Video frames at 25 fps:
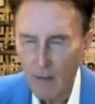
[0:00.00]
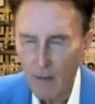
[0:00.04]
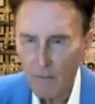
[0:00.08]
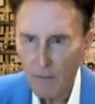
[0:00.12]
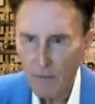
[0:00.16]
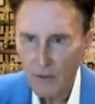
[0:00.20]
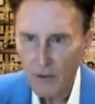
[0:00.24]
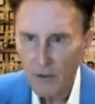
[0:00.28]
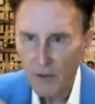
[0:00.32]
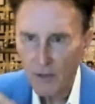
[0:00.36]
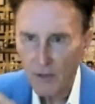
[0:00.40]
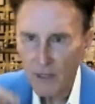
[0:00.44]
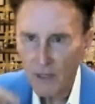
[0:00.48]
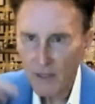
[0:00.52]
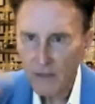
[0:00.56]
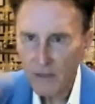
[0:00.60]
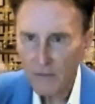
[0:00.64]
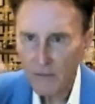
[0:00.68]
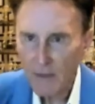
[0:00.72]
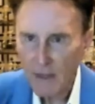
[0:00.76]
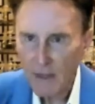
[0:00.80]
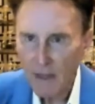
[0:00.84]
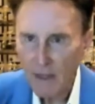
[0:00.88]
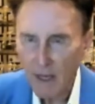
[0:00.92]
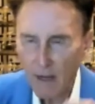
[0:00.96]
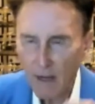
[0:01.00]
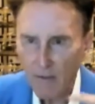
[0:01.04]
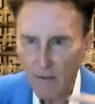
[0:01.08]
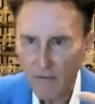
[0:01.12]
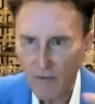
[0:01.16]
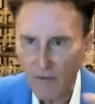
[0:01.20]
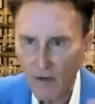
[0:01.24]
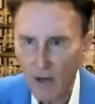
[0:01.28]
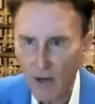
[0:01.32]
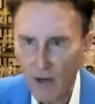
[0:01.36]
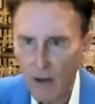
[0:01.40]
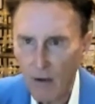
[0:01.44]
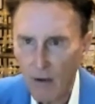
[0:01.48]
But there needs to be a
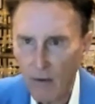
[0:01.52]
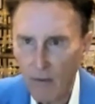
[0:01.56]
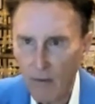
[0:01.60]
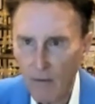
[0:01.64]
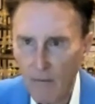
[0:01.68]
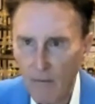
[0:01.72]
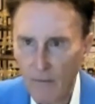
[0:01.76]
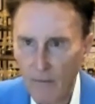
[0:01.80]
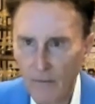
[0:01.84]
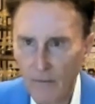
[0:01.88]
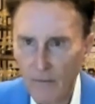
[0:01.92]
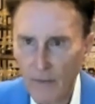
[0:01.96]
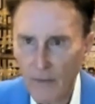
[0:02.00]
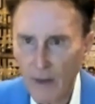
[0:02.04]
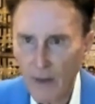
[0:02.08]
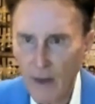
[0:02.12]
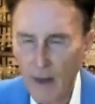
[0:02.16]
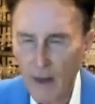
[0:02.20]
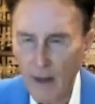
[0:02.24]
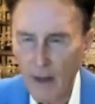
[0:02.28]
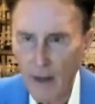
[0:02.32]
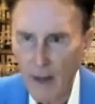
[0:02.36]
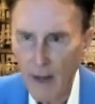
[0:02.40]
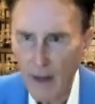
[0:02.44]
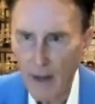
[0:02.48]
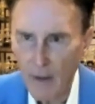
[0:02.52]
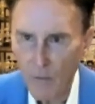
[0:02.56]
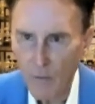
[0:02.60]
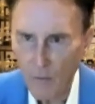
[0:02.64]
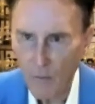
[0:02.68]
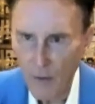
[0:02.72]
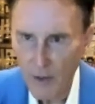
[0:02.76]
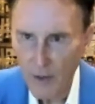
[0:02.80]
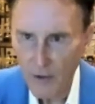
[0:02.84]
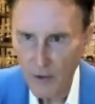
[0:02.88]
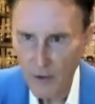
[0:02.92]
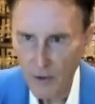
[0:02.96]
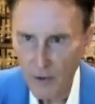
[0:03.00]
flow. And
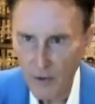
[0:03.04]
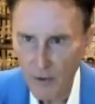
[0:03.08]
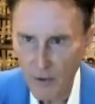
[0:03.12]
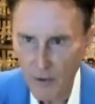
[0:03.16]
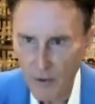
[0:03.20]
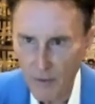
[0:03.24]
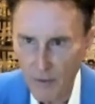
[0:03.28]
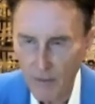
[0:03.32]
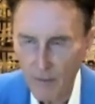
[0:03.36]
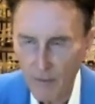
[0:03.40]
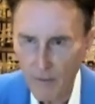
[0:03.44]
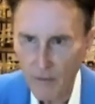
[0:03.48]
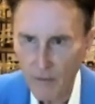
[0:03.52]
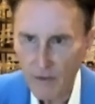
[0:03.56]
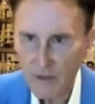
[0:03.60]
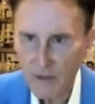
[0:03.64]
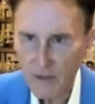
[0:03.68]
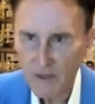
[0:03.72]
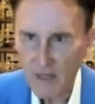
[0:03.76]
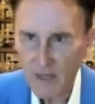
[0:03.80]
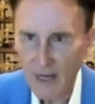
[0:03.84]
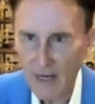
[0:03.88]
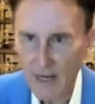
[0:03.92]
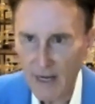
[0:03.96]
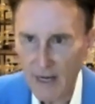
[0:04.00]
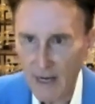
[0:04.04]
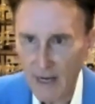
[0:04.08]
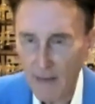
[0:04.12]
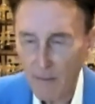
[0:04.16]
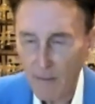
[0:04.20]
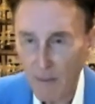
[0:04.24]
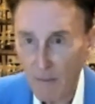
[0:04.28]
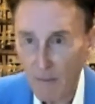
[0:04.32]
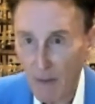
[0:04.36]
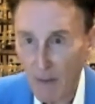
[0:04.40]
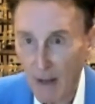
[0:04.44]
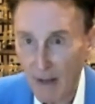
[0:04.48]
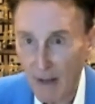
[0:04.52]
when you're standing up
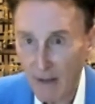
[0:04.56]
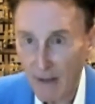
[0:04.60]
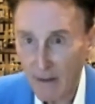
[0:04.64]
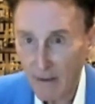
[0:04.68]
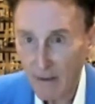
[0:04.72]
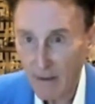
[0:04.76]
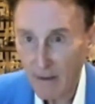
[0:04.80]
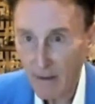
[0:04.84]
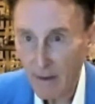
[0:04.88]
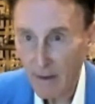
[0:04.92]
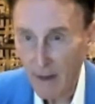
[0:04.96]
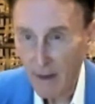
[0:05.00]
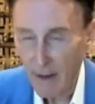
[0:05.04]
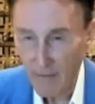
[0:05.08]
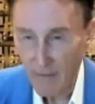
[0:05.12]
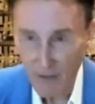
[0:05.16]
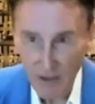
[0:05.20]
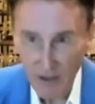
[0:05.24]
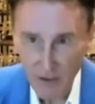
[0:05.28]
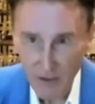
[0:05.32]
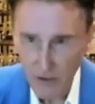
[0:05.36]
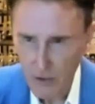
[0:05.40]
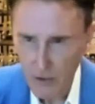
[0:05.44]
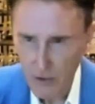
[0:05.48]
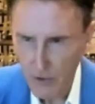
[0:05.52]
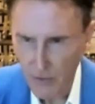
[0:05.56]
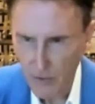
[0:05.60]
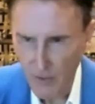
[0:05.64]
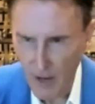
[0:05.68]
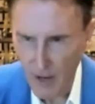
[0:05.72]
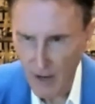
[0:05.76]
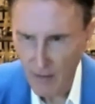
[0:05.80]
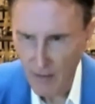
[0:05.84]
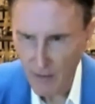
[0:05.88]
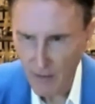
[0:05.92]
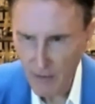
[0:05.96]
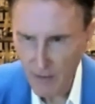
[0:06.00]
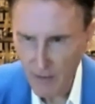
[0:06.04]
about every 2
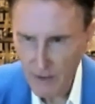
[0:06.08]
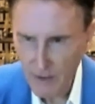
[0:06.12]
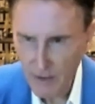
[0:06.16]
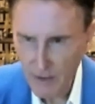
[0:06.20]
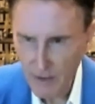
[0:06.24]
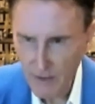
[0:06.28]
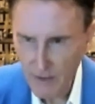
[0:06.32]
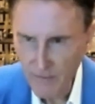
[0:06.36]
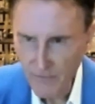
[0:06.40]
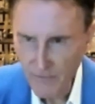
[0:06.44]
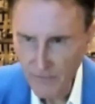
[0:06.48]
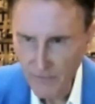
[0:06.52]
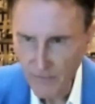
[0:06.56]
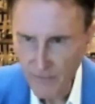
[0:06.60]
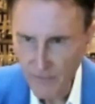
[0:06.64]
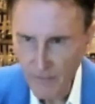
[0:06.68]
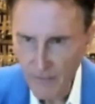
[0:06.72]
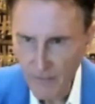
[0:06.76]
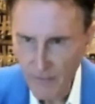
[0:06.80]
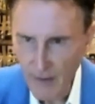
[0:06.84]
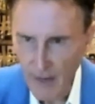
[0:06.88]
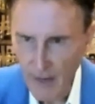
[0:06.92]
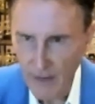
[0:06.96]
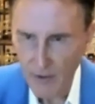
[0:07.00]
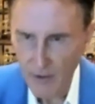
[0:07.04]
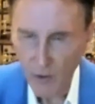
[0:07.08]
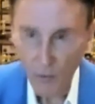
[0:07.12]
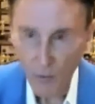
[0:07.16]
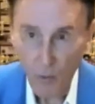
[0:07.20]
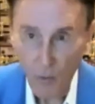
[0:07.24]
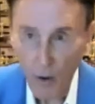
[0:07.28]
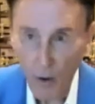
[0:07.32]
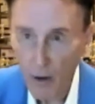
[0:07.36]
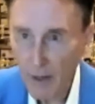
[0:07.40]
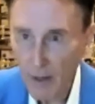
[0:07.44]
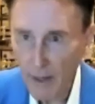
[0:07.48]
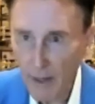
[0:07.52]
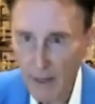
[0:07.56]
hours and you're
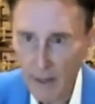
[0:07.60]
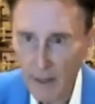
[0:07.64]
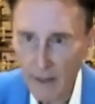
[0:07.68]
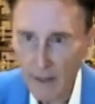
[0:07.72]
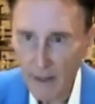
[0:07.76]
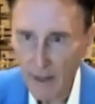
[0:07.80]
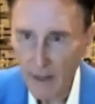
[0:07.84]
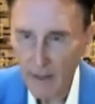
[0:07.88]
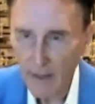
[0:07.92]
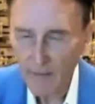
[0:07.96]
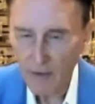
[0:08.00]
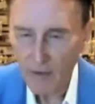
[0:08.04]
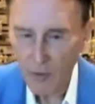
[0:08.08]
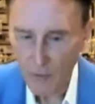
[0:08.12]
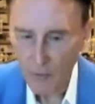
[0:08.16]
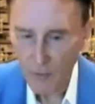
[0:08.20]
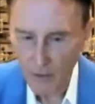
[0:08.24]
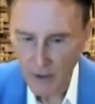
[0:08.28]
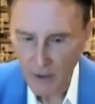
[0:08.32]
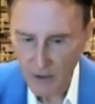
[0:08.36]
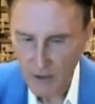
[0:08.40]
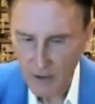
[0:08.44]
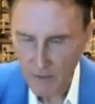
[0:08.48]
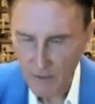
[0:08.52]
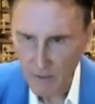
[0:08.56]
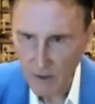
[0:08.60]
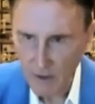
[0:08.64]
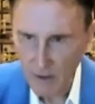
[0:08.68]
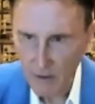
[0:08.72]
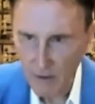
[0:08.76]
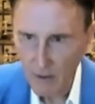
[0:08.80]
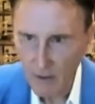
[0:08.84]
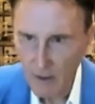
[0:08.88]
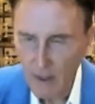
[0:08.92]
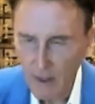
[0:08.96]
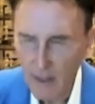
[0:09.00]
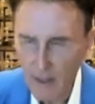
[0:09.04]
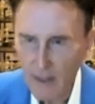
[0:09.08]
walking, even doing some little
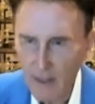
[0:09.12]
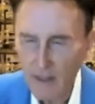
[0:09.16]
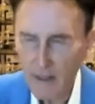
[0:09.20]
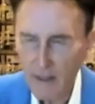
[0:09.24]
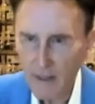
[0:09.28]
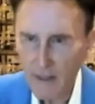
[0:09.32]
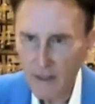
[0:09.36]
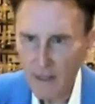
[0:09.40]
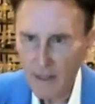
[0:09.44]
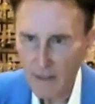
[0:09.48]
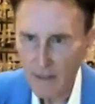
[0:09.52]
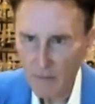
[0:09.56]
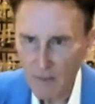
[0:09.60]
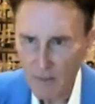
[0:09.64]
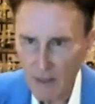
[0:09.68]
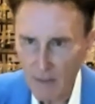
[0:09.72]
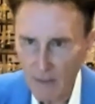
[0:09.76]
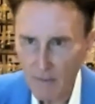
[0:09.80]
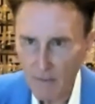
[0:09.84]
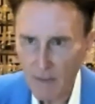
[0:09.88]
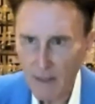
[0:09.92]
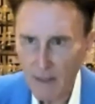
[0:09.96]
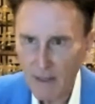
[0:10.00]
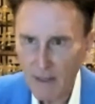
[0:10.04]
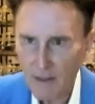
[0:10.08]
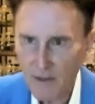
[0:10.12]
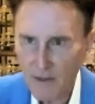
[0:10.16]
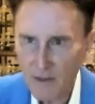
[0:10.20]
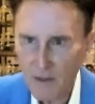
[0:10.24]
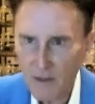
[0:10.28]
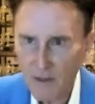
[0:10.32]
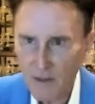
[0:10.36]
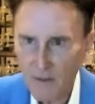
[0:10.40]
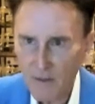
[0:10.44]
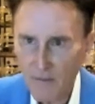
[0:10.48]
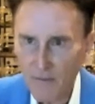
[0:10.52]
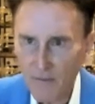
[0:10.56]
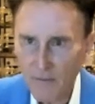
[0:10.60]
deep knee
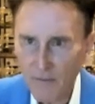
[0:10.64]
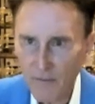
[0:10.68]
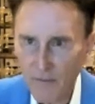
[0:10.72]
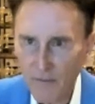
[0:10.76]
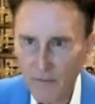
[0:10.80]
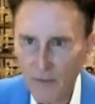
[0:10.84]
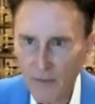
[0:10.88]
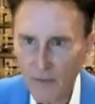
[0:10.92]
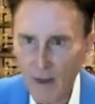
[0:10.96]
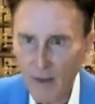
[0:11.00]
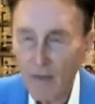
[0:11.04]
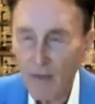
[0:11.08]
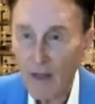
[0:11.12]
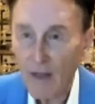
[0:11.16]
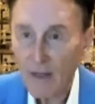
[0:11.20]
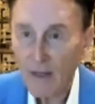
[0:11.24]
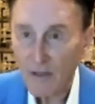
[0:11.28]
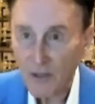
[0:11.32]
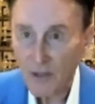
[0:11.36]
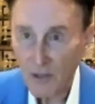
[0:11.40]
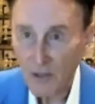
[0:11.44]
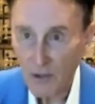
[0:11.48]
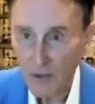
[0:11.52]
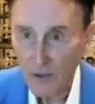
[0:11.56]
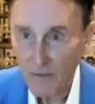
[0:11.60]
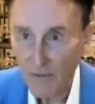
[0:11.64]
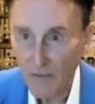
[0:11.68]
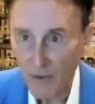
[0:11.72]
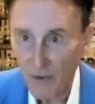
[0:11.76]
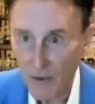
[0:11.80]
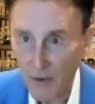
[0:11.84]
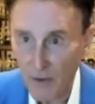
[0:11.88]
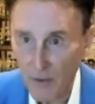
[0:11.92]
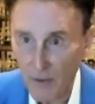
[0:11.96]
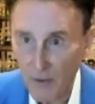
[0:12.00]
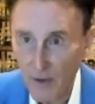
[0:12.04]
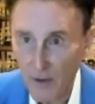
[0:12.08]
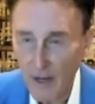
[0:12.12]
bends, that's good for
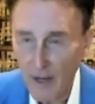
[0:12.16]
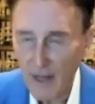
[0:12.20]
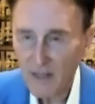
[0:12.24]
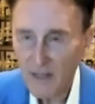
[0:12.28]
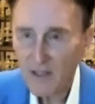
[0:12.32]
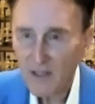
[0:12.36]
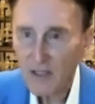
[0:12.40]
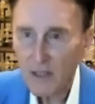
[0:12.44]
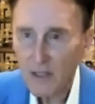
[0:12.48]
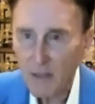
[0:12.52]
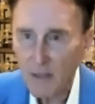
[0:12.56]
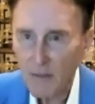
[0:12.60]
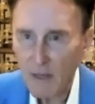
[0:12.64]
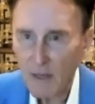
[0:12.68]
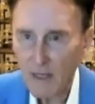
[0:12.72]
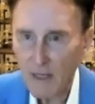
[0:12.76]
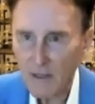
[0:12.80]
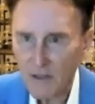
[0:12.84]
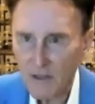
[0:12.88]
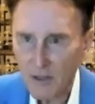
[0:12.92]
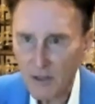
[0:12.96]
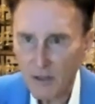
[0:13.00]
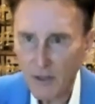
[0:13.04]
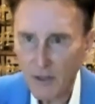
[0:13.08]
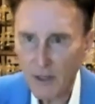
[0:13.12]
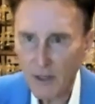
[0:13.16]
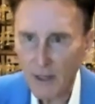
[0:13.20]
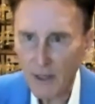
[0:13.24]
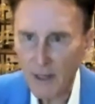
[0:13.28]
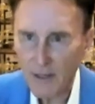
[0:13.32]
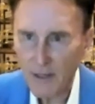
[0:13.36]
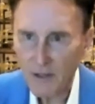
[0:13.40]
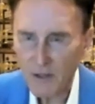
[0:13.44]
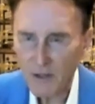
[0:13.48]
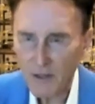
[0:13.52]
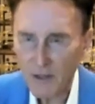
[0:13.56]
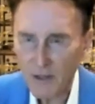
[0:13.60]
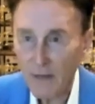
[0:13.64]
you. It stimulates circulation.